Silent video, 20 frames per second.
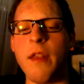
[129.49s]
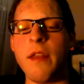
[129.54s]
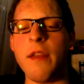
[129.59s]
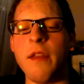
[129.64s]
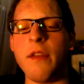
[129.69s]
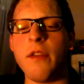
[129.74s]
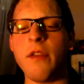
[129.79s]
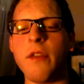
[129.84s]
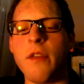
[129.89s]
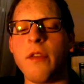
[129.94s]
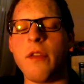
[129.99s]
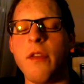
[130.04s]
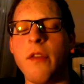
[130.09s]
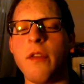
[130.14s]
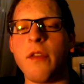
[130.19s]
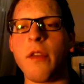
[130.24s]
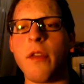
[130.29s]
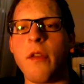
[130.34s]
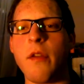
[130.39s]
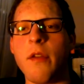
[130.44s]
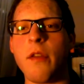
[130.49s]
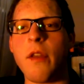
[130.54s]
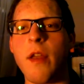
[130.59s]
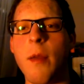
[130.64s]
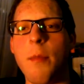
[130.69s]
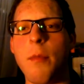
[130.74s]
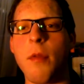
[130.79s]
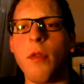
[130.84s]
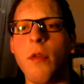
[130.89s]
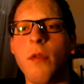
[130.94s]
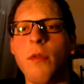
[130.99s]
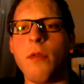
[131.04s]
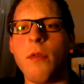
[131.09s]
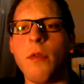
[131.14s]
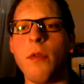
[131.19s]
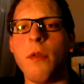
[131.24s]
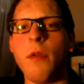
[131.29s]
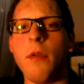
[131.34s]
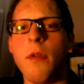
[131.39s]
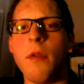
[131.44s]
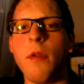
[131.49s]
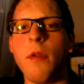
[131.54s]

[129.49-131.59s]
And he's learned a couple of